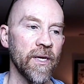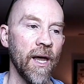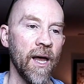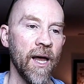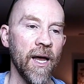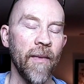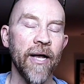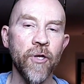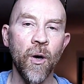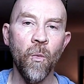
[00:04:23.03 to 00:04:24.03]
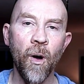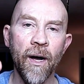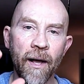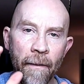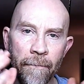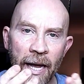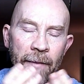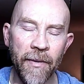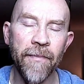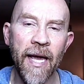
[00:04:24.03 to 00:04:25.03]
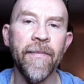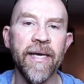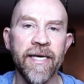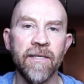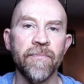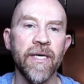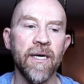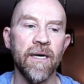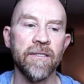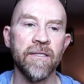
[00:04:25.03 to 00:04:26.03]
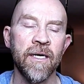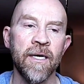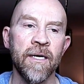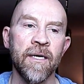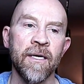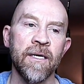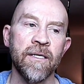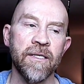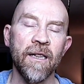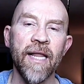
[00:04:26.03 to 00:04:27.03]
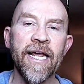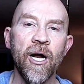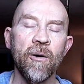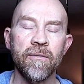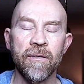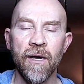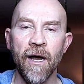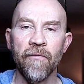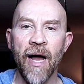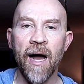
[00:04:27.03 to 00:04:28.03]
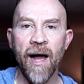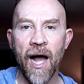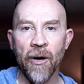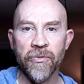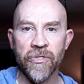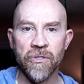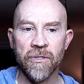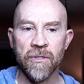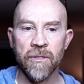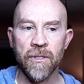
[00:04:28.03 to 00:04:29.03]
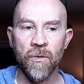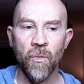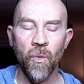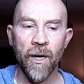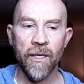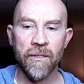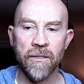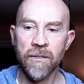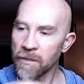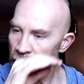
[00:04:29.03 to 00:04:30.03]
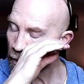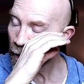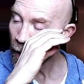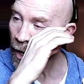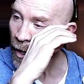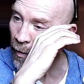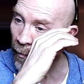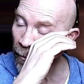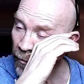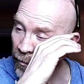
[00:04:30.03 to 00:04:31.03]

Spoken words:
I don't want a baby kitten because the layout of our house was, it